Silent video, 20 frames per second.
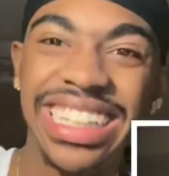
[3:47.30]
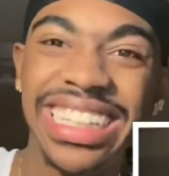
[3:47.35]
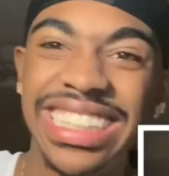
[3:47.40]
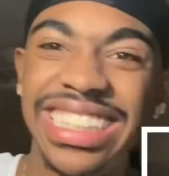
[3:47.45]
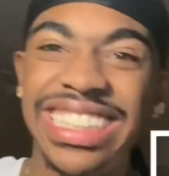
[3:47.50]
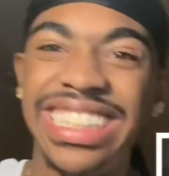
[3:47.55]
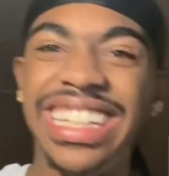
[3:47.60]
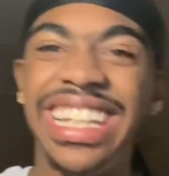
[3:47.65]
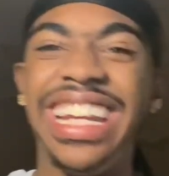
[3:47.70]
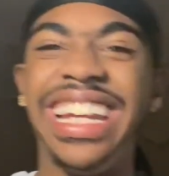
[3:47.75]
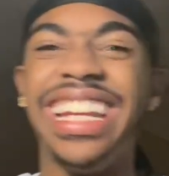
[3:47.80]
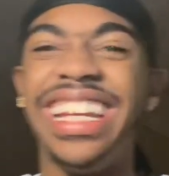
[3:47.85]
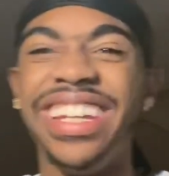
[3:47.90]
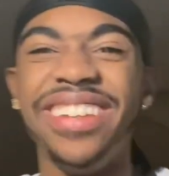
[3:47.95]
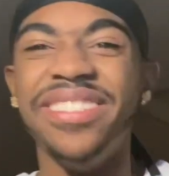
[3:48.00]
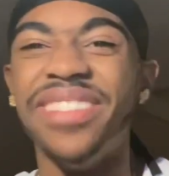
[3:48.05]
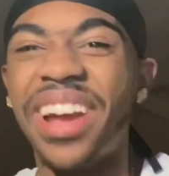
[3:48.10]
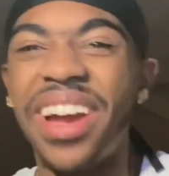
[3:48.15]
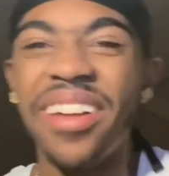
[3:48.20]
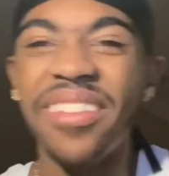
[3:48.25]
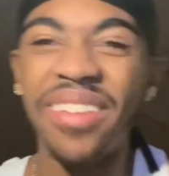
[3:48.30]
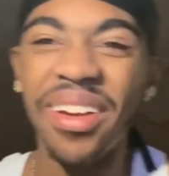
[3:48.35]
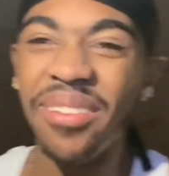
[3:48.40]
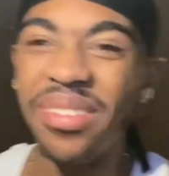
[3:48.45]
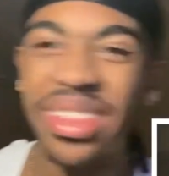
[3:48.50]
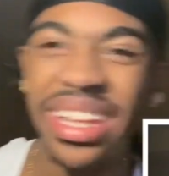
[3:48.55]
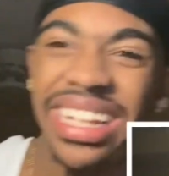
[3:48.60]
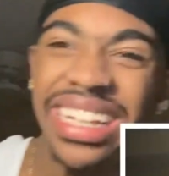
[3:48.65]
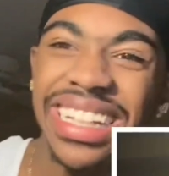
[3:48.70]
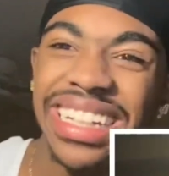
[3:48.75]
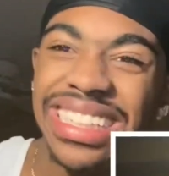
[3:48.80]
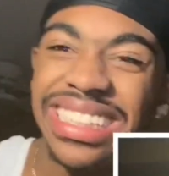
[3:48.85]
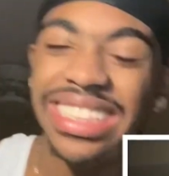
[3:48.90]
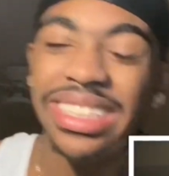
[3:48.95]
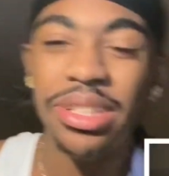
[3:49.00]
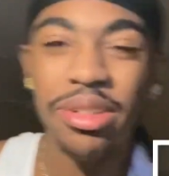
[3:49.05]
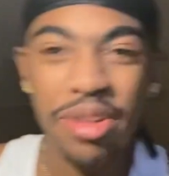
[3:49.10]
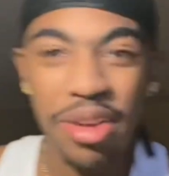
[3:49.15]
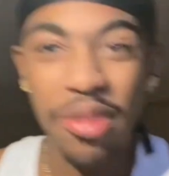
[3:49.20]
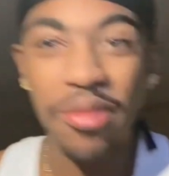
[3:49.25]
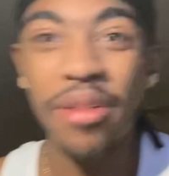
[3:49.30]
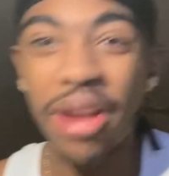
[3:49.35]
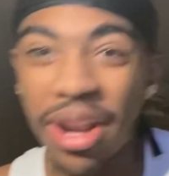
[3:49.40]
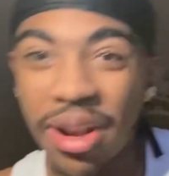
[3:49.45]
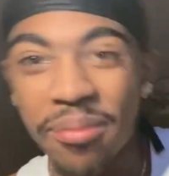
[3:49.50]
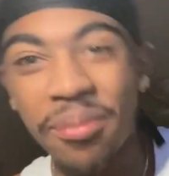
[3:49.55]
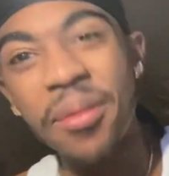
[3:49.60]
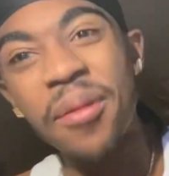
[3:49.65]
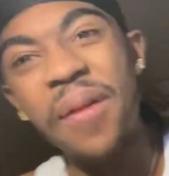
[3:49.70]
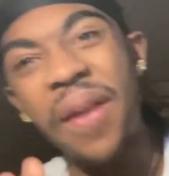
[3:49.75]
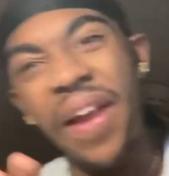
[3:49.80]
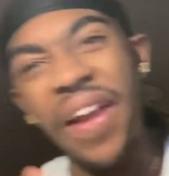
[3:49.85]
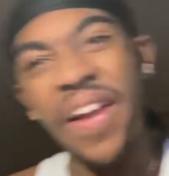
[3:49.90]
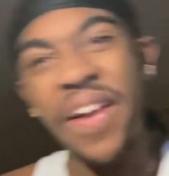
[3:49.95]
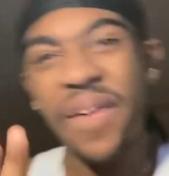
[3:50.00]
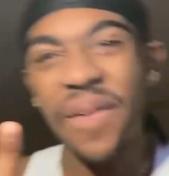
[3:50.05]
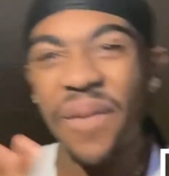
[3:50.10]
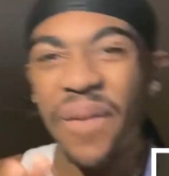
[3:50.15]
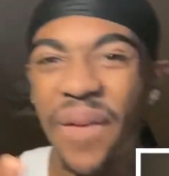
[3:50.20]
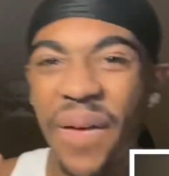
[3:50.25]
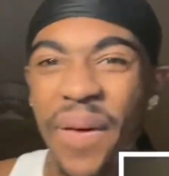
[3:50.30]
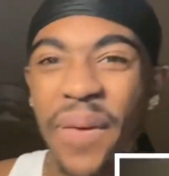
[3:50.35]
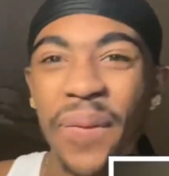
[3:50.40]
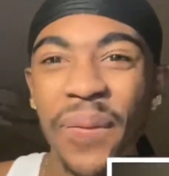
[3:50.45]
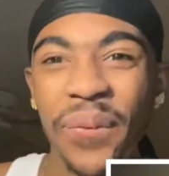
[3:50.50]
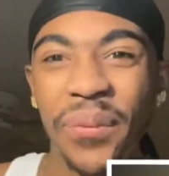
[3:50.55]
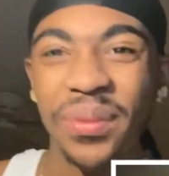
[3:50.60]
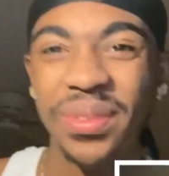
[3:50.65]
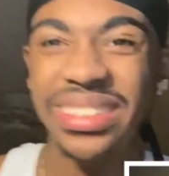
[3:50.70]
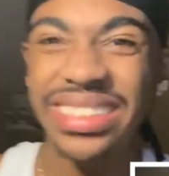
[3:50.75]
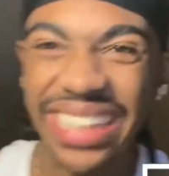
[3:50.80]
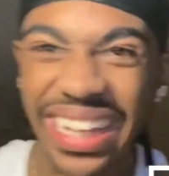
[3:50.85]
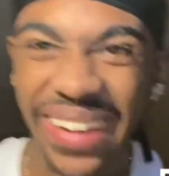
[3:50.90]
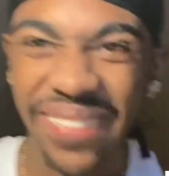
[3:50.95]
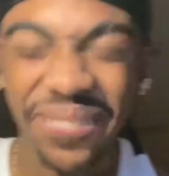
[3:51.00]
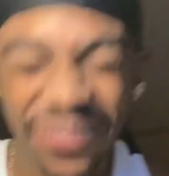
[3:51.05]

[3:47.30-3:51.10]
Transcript: He said he riding around with the glizzy, you can ride up on that chrome. Stop